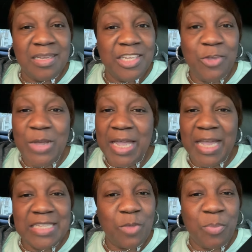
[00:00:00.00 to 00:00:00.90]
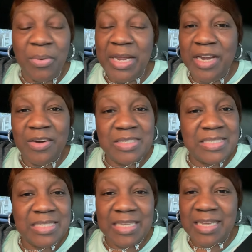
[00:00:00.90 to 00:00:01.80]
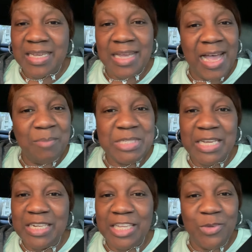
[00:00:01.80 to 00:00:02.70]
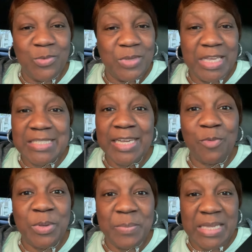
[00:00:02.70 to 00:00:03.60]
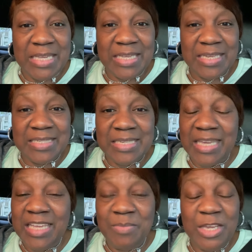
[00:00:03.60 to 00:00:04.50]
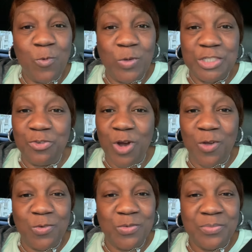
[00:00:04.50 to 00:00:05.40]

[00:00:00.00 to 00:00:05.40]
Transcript: you guys, the prayers. I'm telling you, it's helping me to keep me going strong.